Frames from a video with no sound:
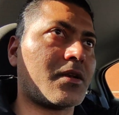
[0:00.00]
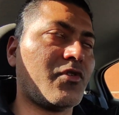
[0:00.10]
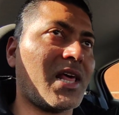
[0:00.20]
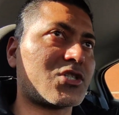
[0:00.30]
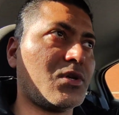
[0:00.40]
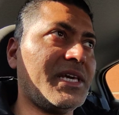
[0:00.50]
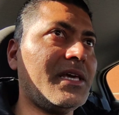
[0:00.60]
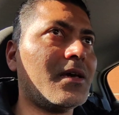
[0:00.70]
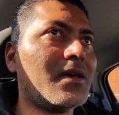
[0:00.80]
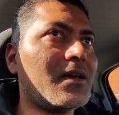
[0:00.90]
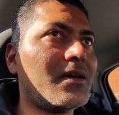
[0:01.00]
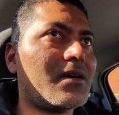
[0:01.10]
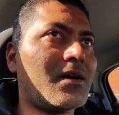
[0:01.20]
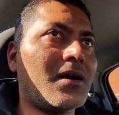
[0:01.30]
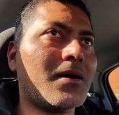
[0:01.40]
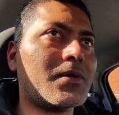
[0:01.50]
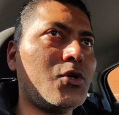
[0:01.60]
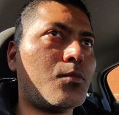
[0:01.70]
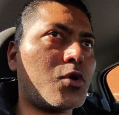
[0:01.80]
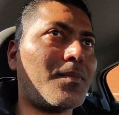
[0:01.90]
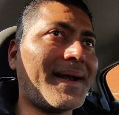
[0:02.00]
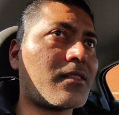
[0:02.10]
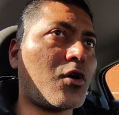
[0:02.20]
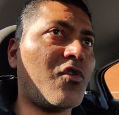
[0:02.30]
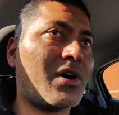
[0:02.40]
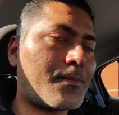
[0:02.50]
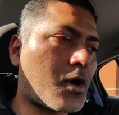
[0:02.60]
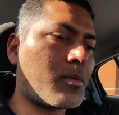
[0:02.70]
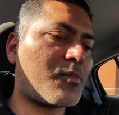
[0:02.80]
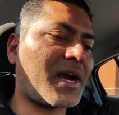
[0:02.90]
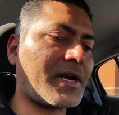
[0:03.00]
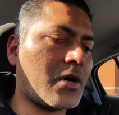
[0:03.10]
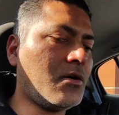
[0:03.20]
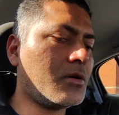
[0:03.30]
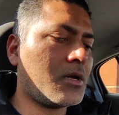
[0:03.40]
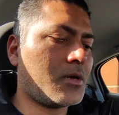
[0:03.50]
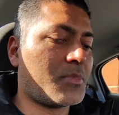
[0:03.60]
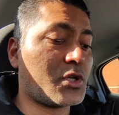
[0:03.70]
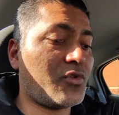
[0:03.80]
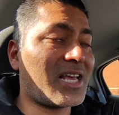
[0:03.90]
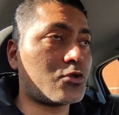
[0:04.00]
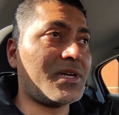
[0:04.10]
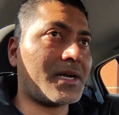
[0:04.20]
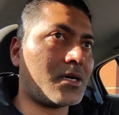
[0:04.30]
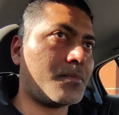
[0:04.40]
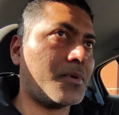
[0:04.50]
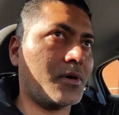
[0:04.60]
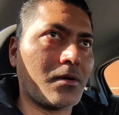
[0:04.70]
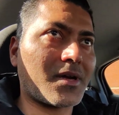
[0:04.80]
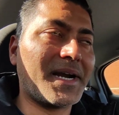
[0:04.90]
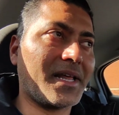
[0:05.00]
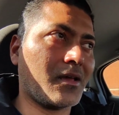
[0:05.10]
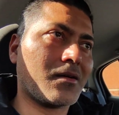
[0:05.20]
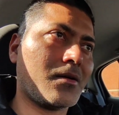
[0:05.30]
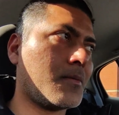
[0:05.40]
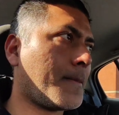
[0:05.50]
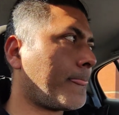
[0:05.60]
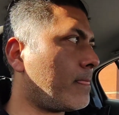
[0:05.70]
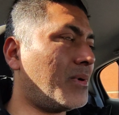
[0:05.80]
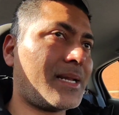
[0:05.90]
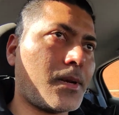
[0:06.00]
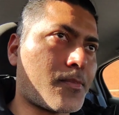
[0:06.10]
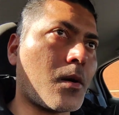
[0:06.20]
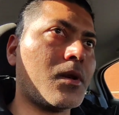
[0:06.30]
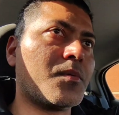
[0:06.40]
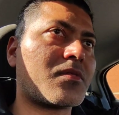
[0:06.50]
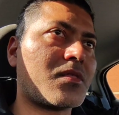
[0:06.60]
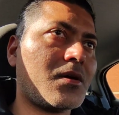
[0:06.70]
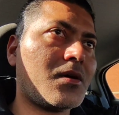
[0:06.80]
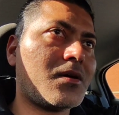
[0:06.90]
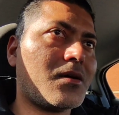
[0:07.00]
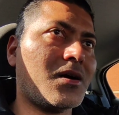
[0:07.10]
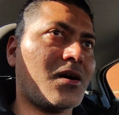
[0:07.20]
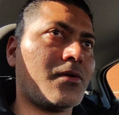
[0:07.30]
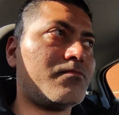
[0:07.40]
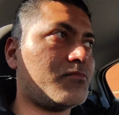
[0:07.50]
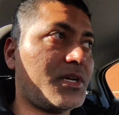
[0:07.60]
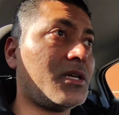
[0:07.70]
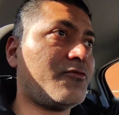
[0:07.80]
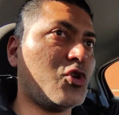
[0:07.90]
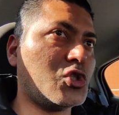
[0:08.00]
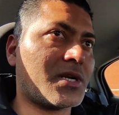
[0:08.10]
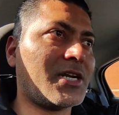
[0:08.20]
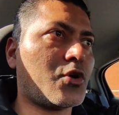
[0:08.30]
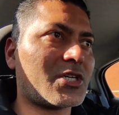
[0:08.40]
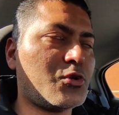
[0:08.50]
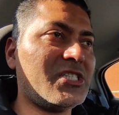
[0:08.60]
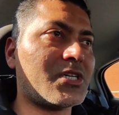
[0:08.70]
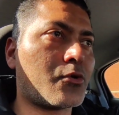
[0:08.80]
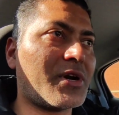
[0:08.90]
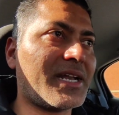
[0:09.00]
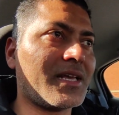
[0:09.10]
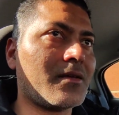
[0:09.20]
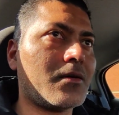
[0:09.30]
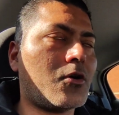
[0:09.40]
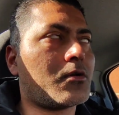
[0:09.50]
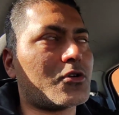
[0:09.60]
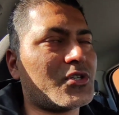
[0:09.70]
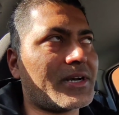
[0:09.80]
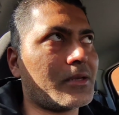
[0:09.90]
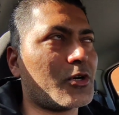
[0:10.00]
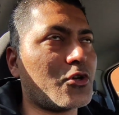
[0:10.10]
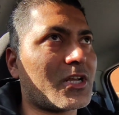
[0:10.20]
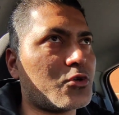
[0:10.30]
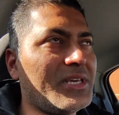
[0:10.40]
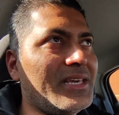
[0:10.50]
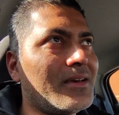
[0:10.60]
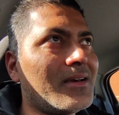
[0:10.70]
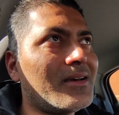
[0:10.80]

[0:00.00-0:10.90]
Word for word: It will actually, uh, you, you might solve one problem right now, but you will actually end up uh, creating multiple problems uh, in future and you're actually generating or not generating but you're actually